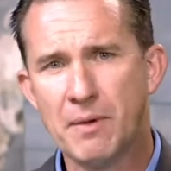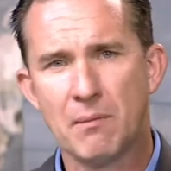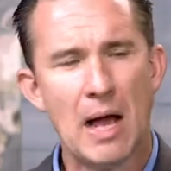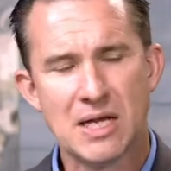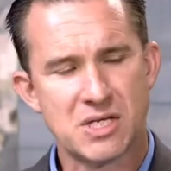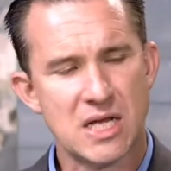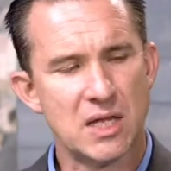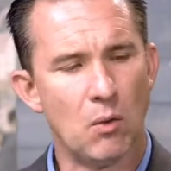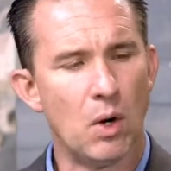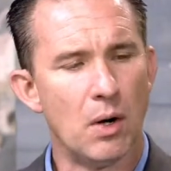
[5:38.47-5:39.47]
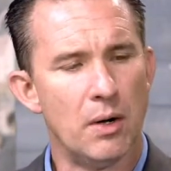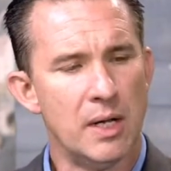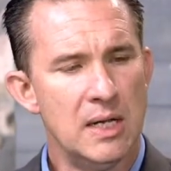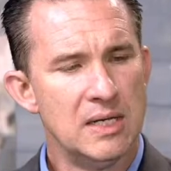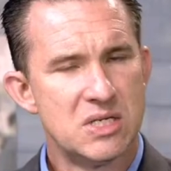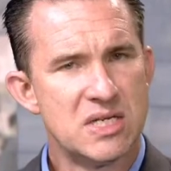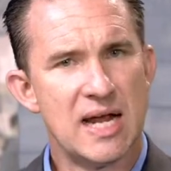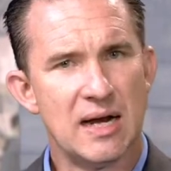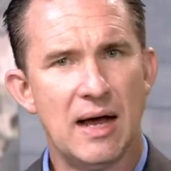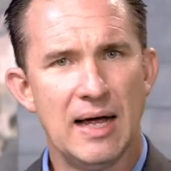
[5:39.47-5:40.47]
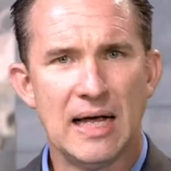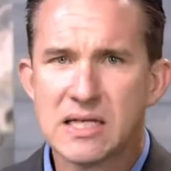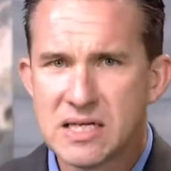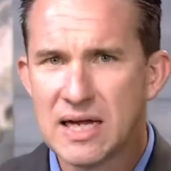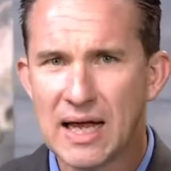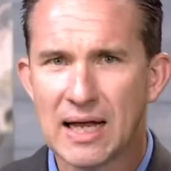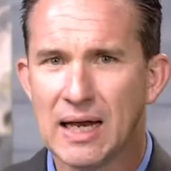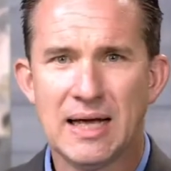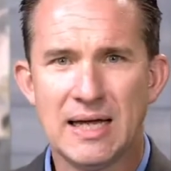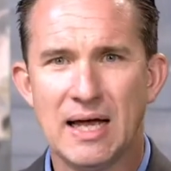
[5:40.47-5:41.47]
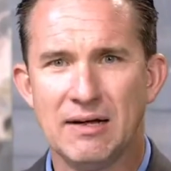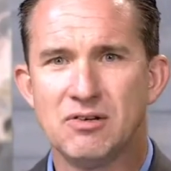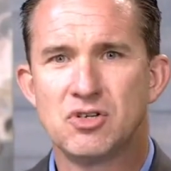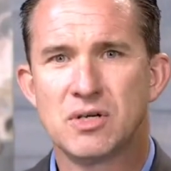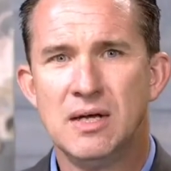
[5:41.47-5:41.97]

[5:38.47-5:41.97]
you might see the word Selah, S E L A H.